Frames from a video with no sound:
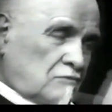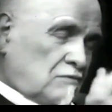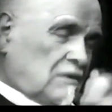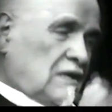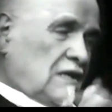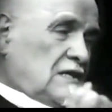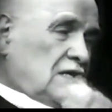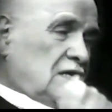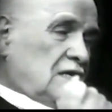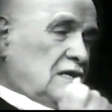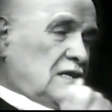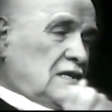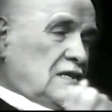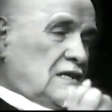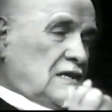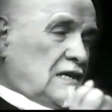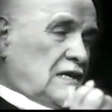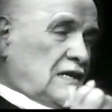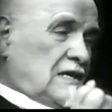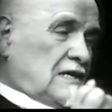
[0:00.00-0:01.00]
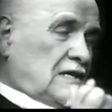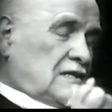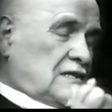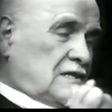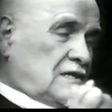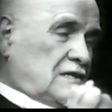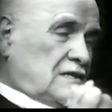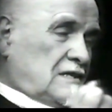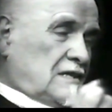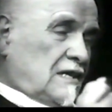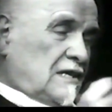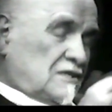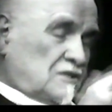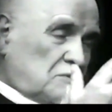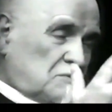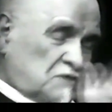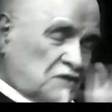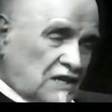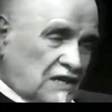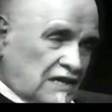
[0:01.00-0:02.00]
Well, and
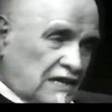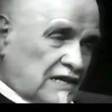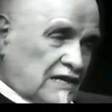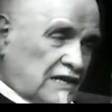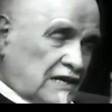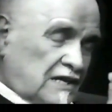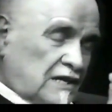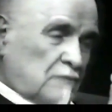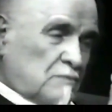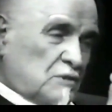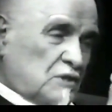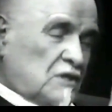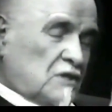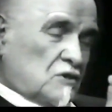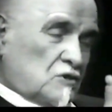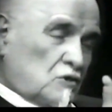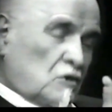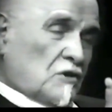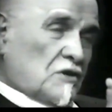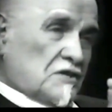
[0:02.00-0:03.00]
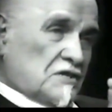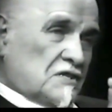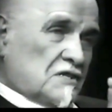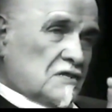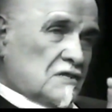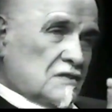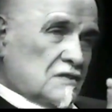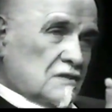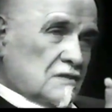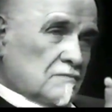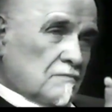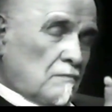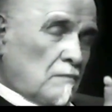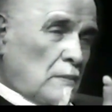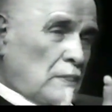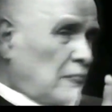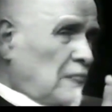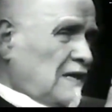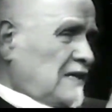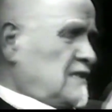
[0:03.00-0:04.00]
something like, I repeat, choice.
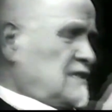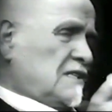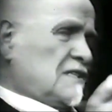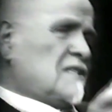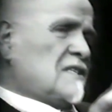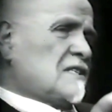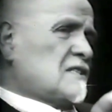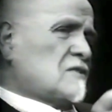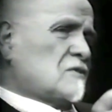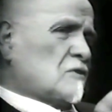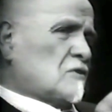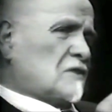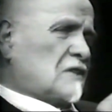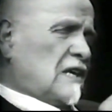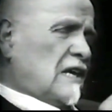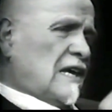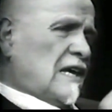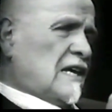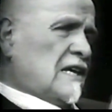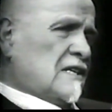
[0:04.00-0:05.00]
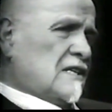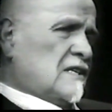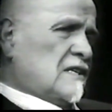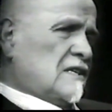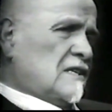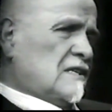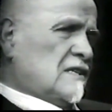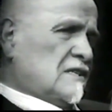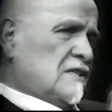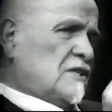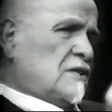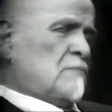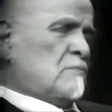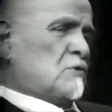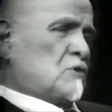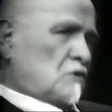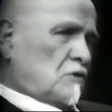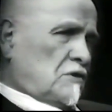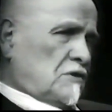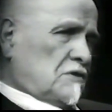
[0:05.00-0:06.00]
This is not any
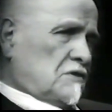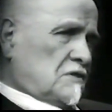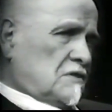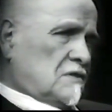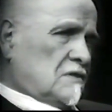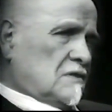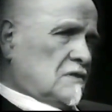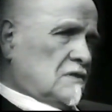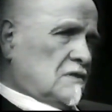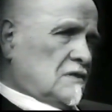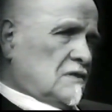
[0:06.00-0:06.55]
deep choice.